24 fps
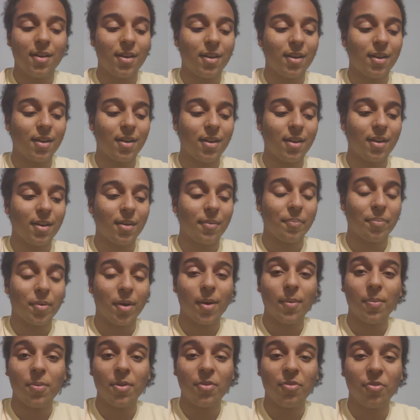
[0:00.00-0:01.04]
and
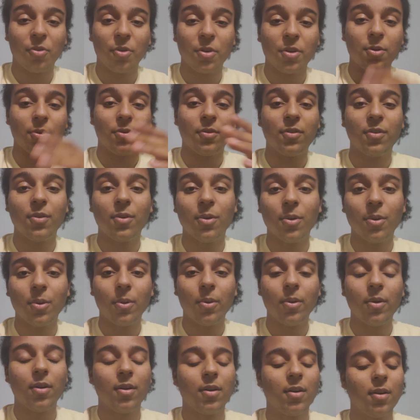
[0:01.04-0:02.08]
probably for you
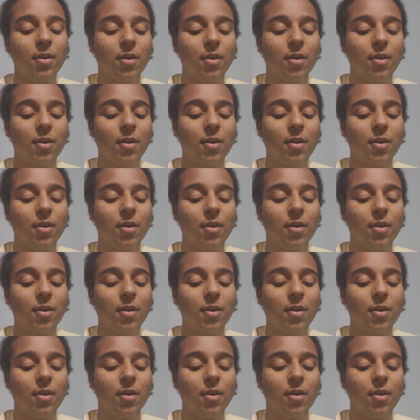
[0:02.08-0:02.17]
too.